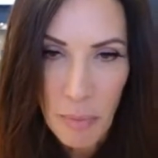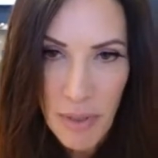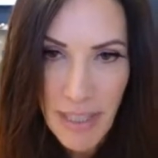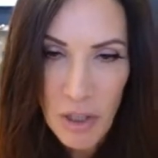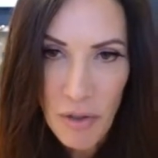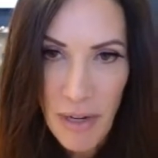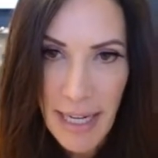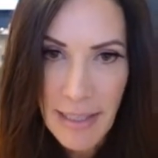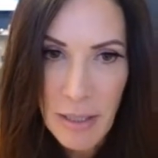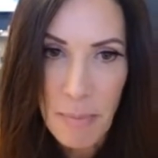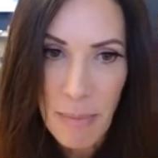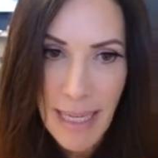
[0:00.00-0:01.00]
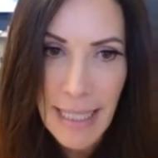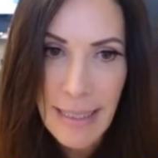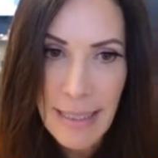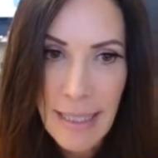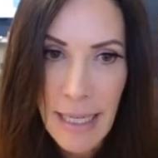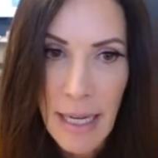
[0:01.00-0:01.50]
The pre-trained
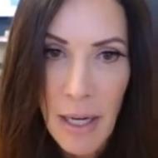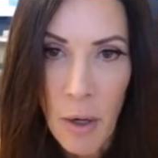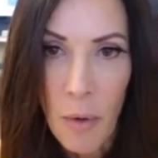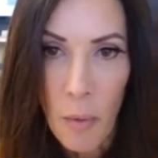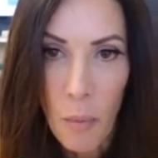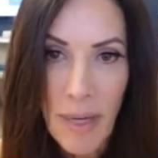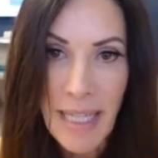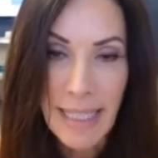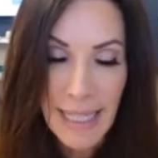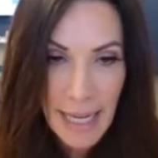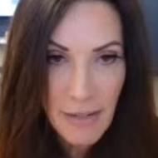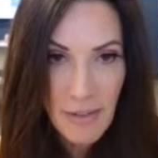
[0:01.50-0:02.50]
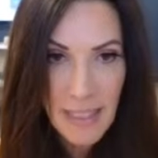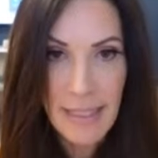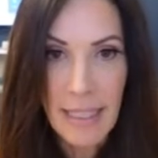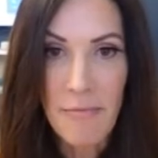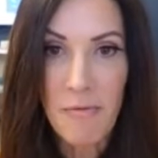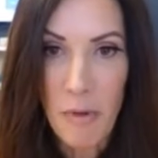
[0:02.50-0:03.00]
means we gave
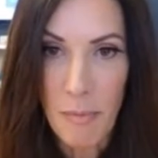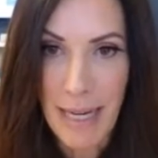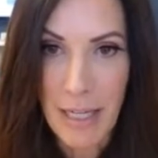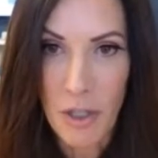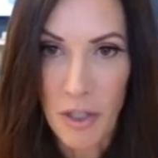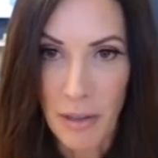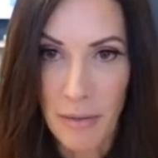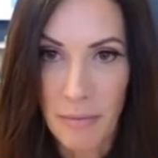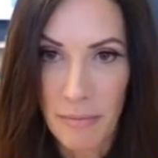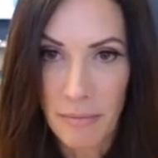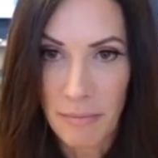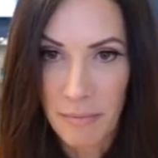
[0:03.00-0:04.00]
it information.